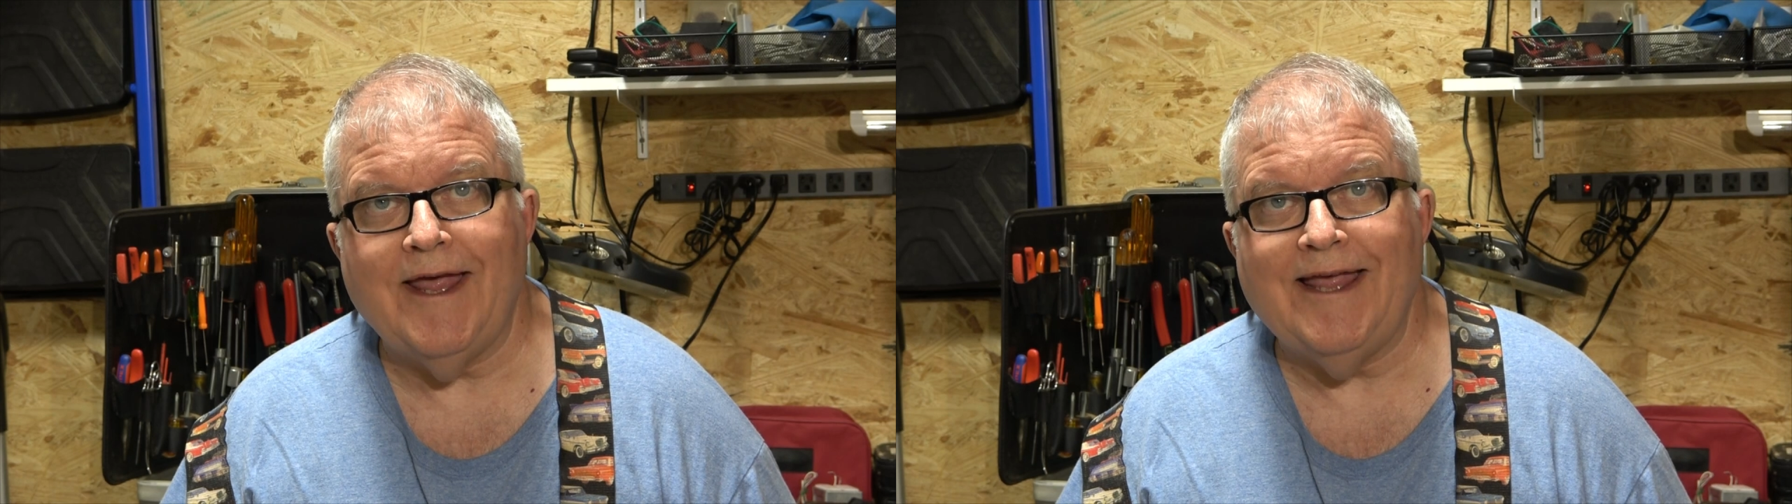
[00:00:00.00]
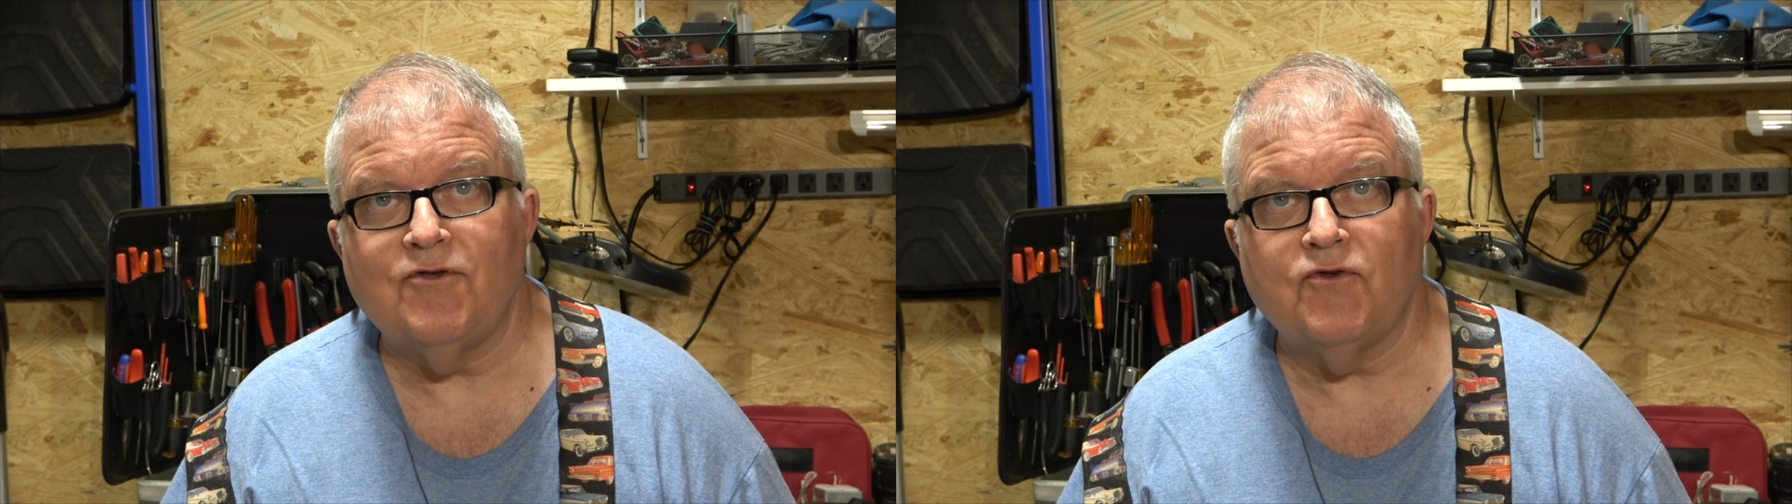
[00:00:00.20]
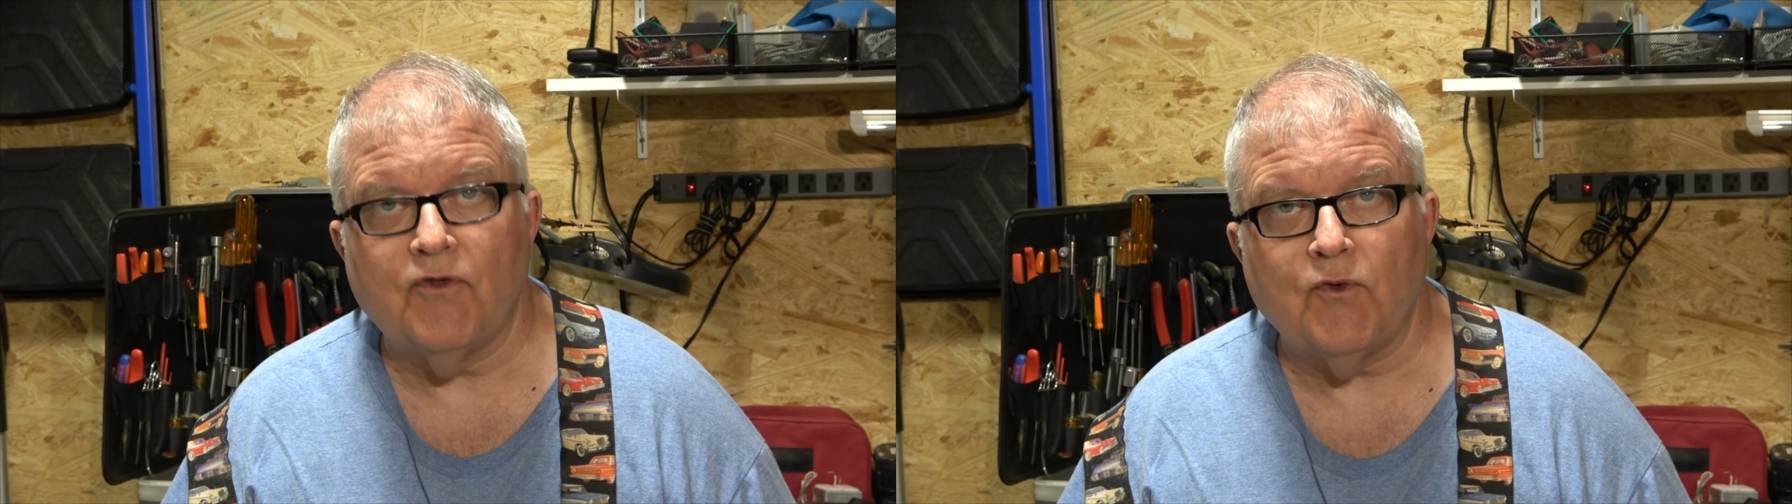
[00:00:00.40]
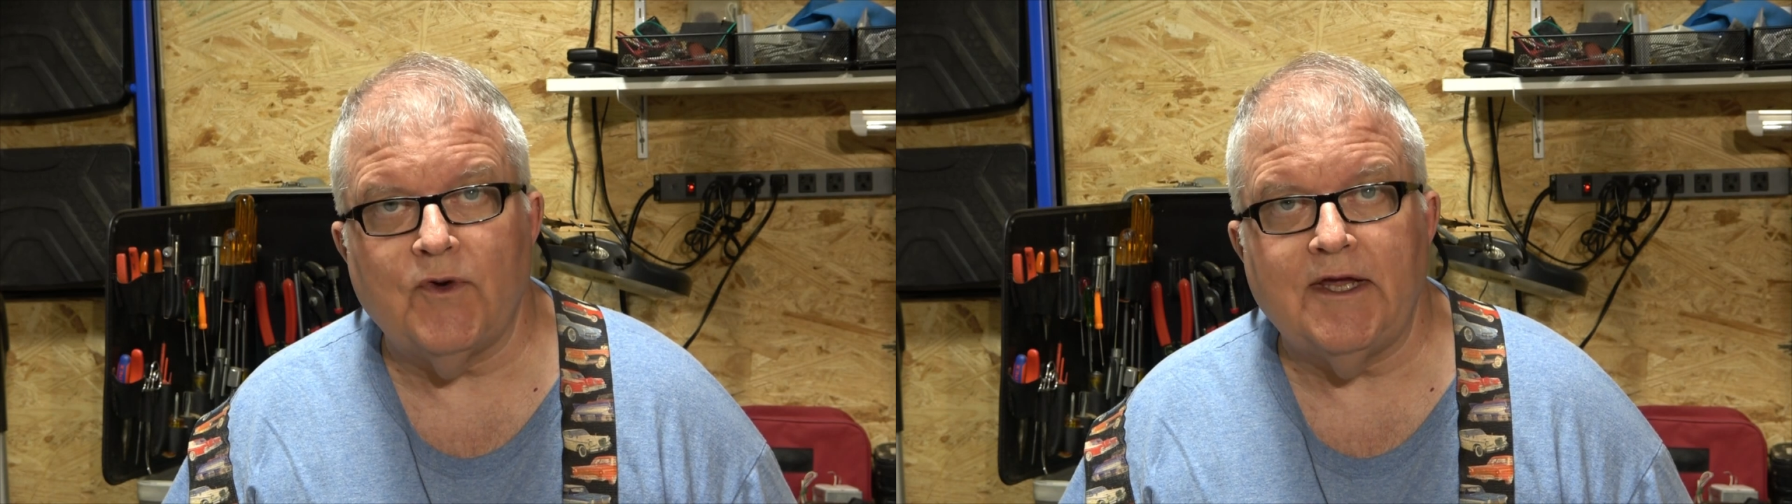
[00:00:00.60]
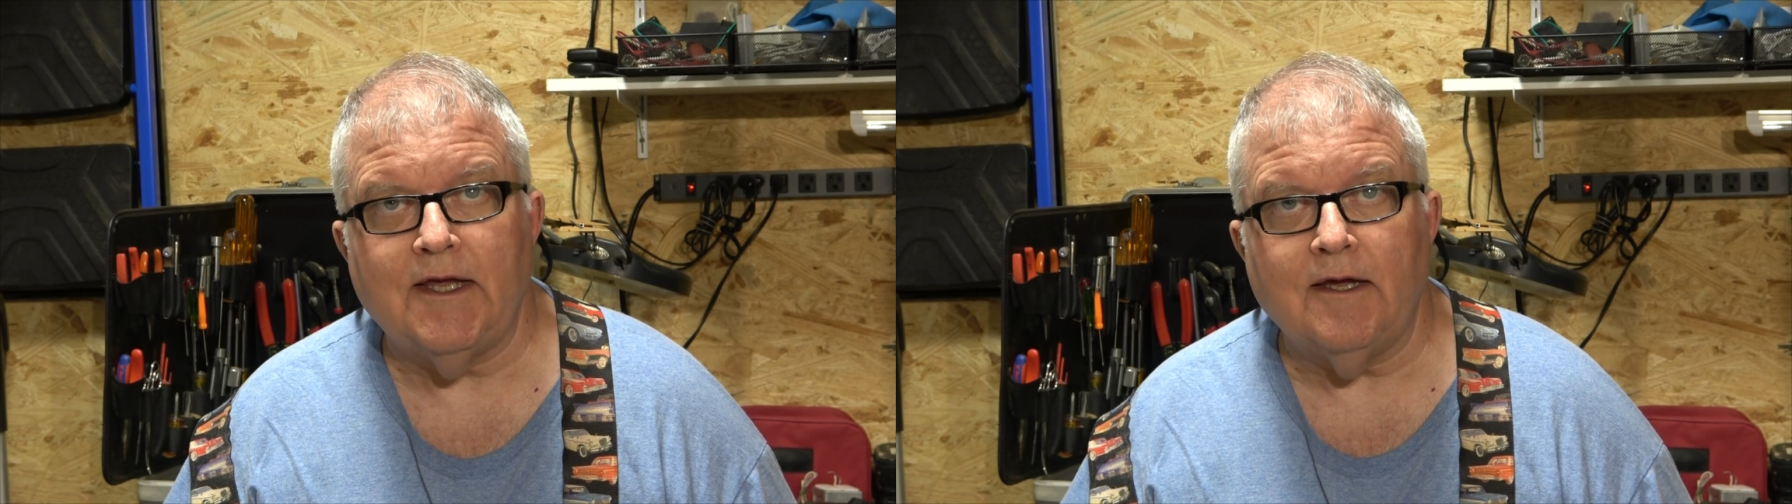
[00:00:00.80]

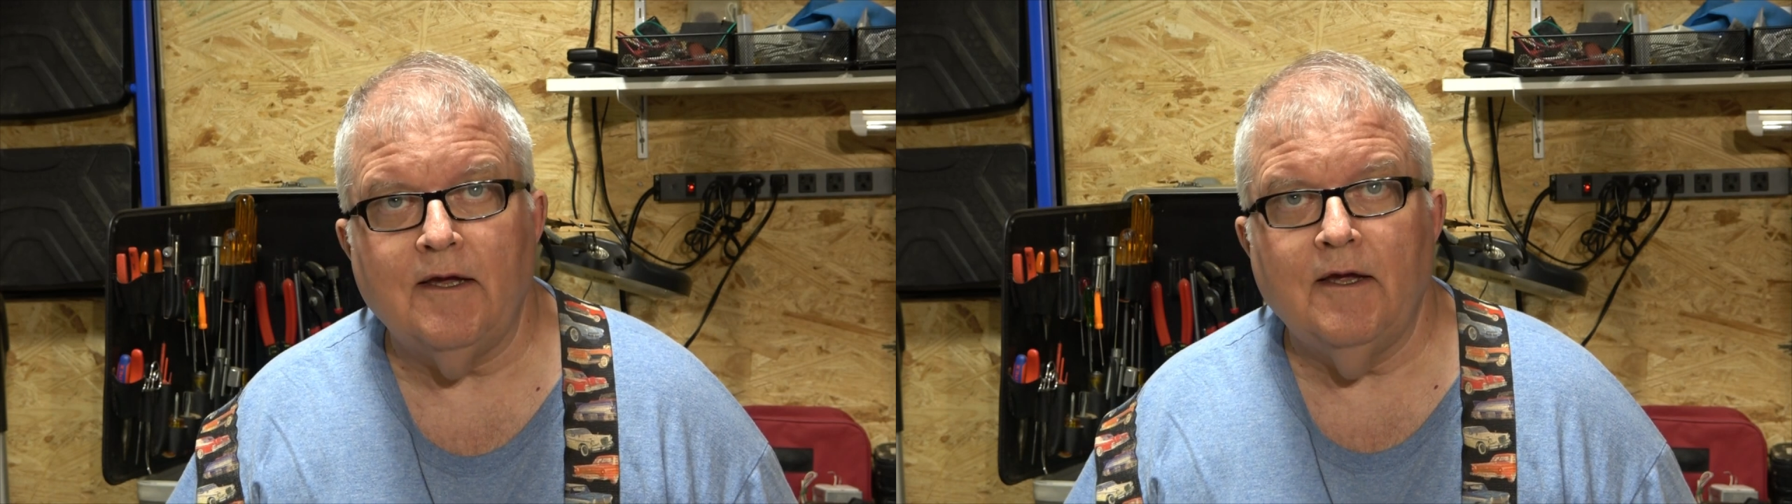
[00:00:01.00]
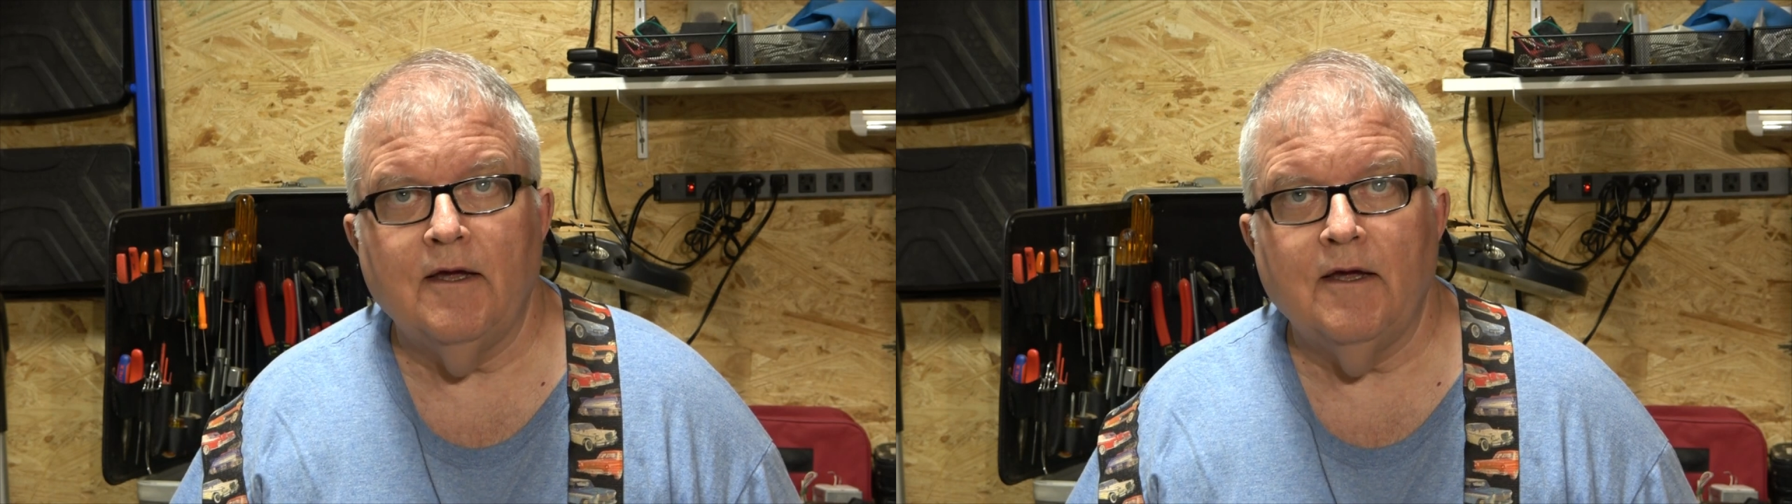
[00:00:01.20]
H3.